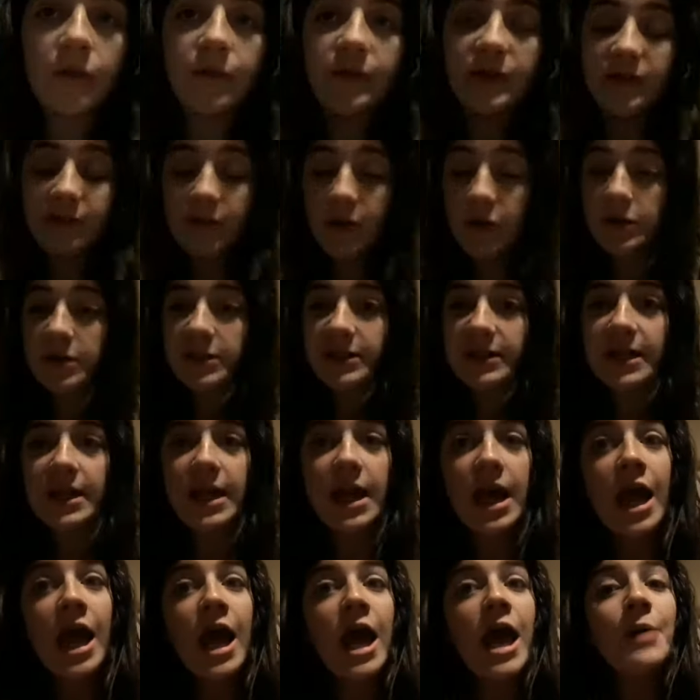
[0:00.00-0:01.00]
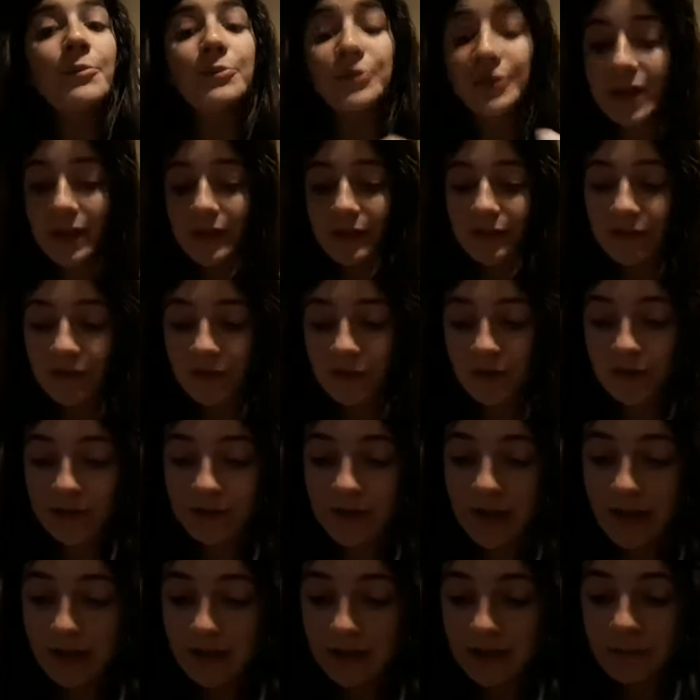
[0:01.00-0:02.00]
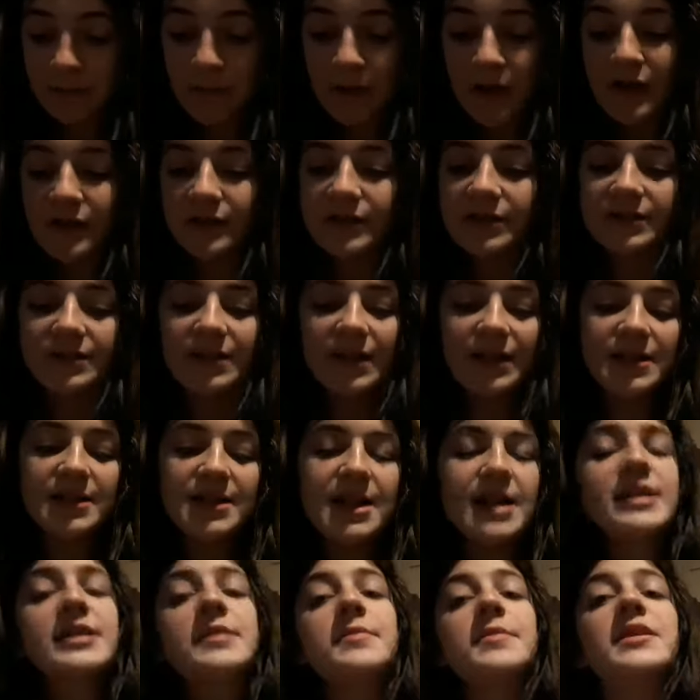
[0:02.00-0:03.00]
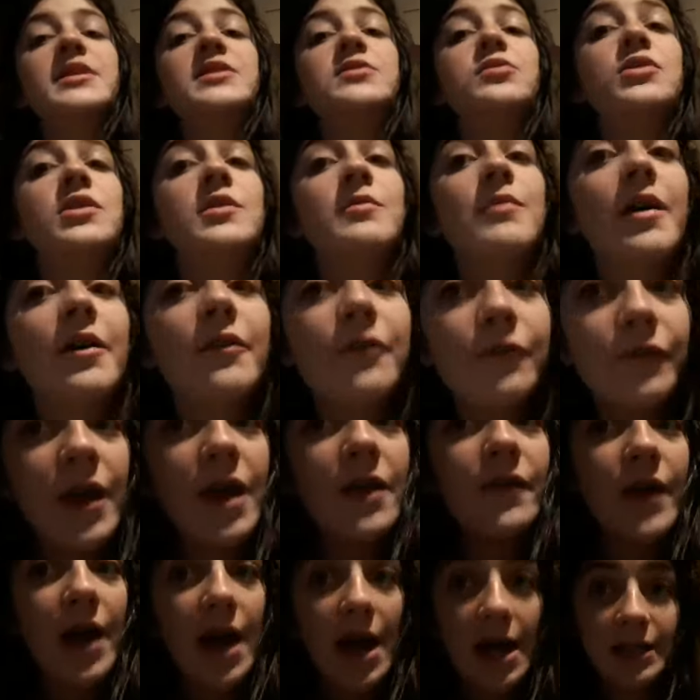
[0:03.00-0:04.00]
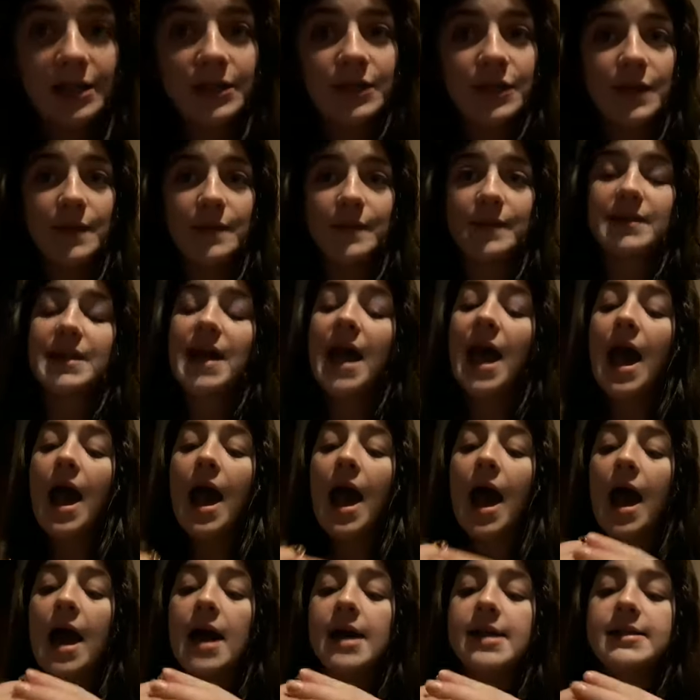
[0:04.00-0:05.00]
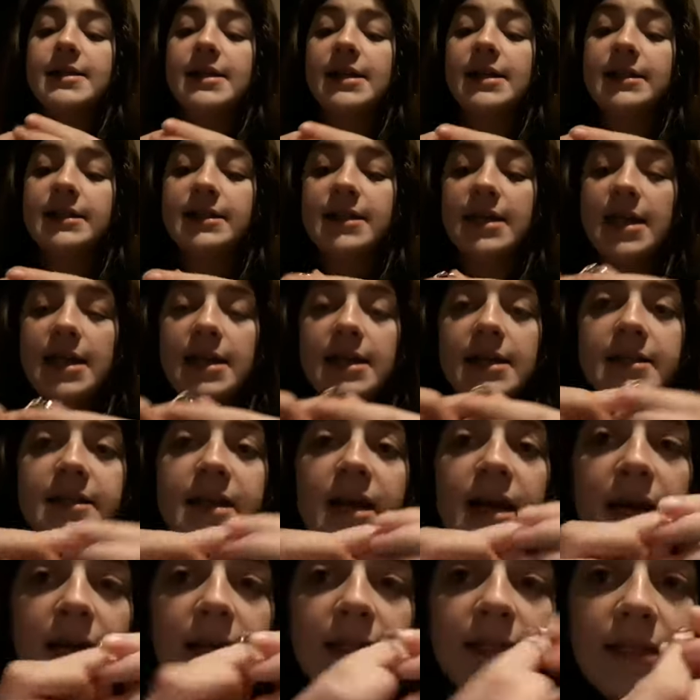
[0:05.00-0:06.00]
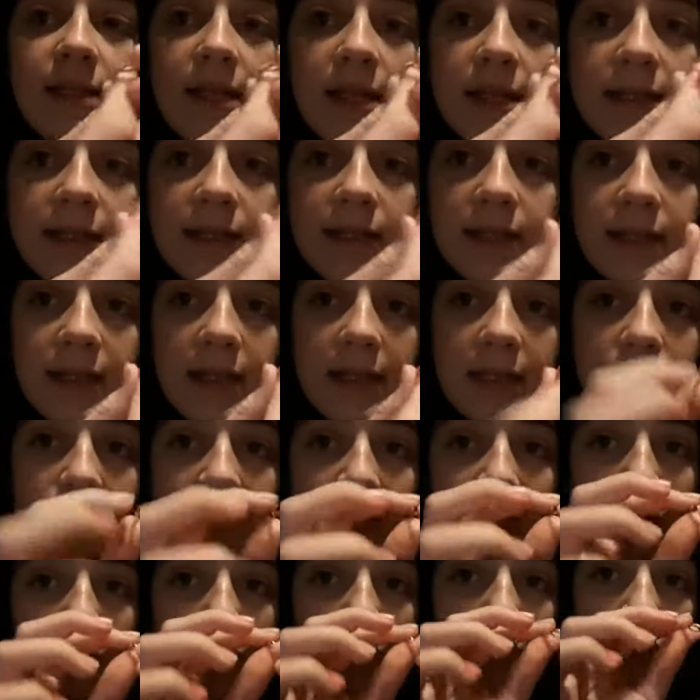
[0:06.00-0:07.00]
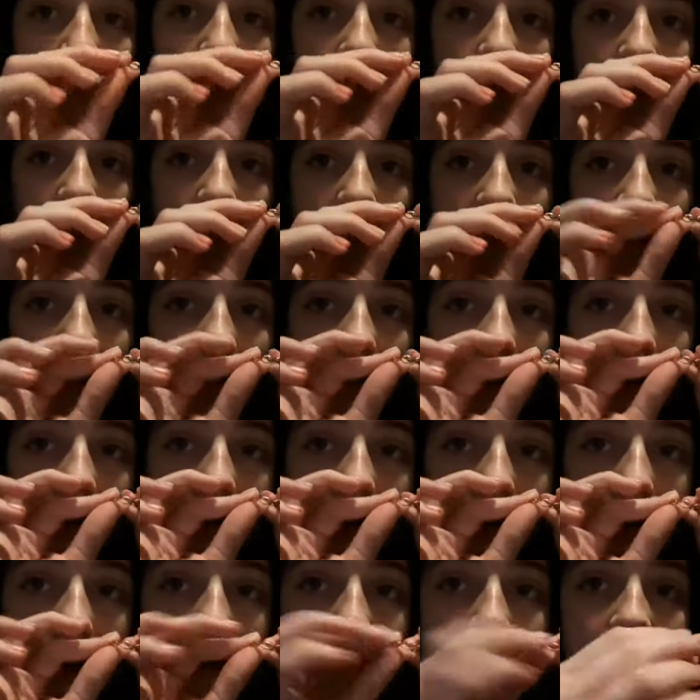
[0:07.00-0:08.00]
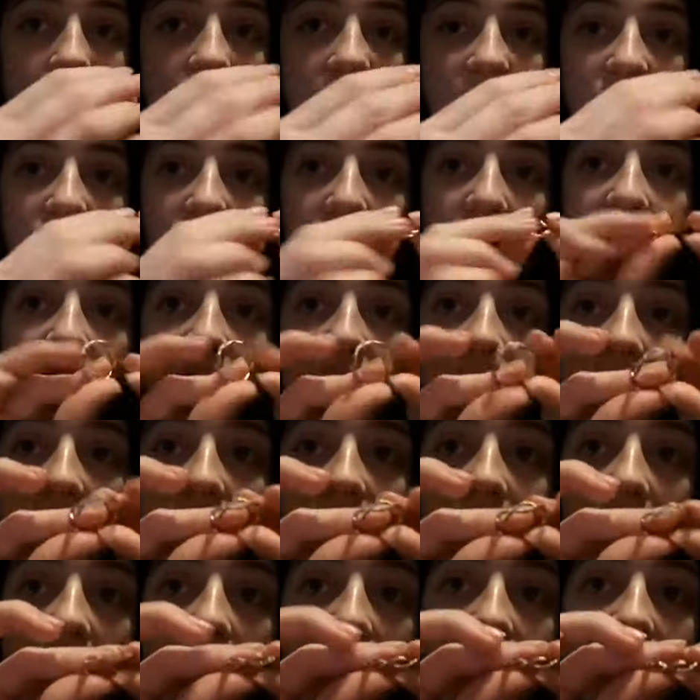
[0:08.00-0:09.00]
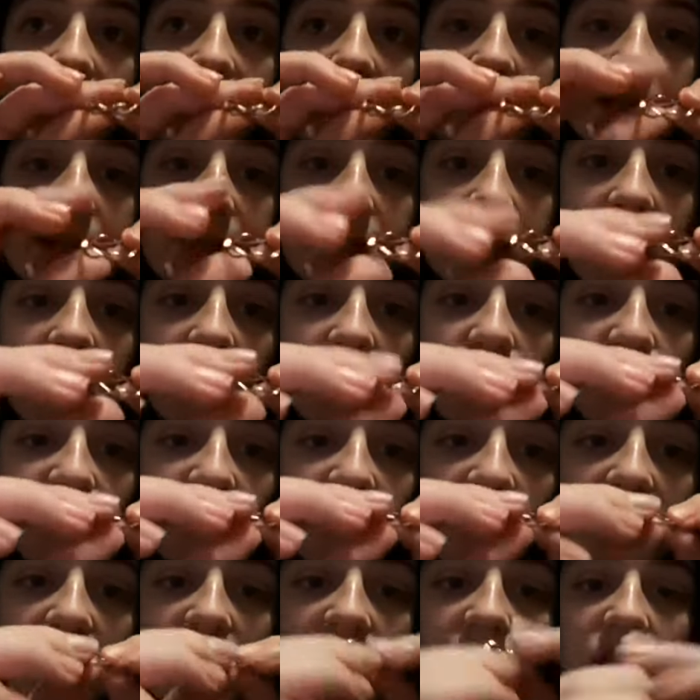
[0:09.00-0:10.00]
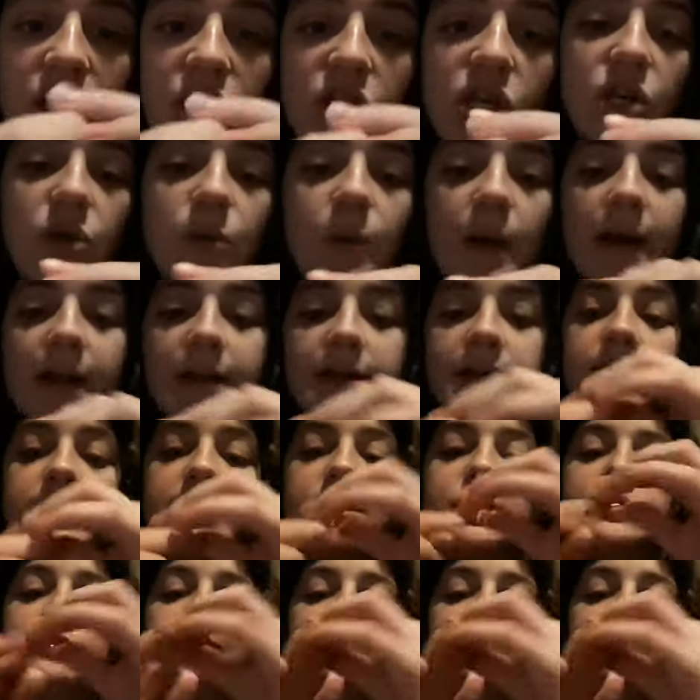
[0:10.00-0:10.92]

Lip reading: if it's focusing, but they're the first item. The second item is one of my favourite items, and it is this little ring, and it's really cute and